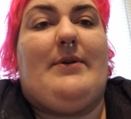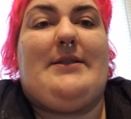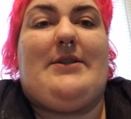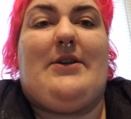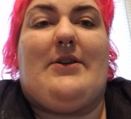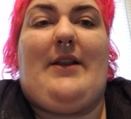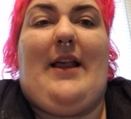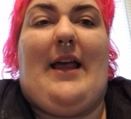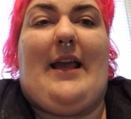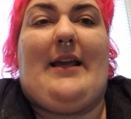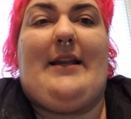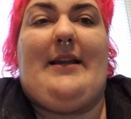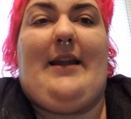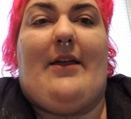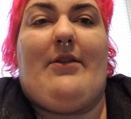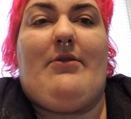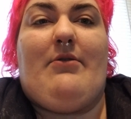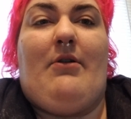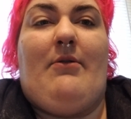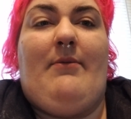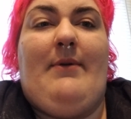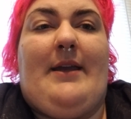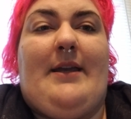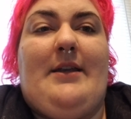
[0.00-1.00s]
is there like another
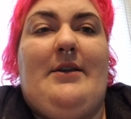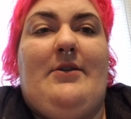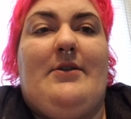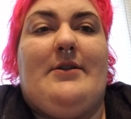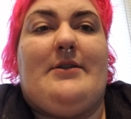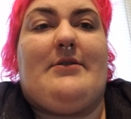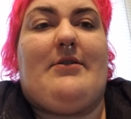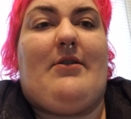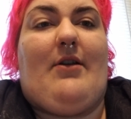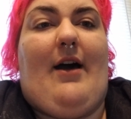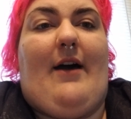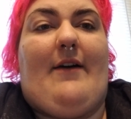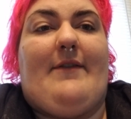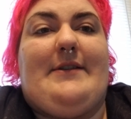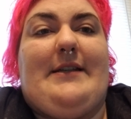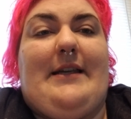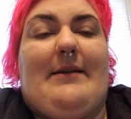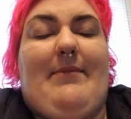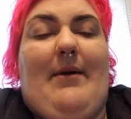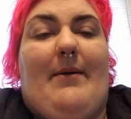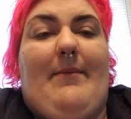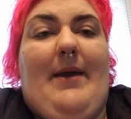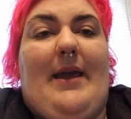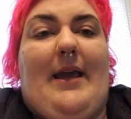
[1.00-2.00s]
way we can do it so I don't have to
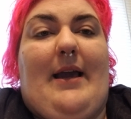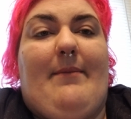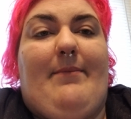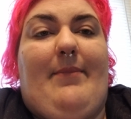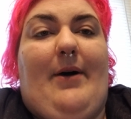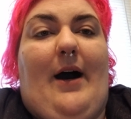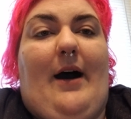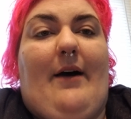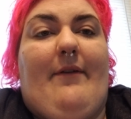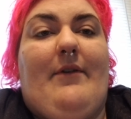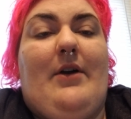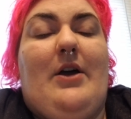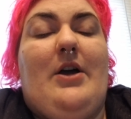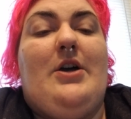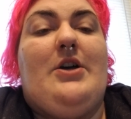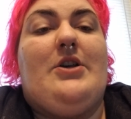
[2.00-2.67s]
take my makeup off?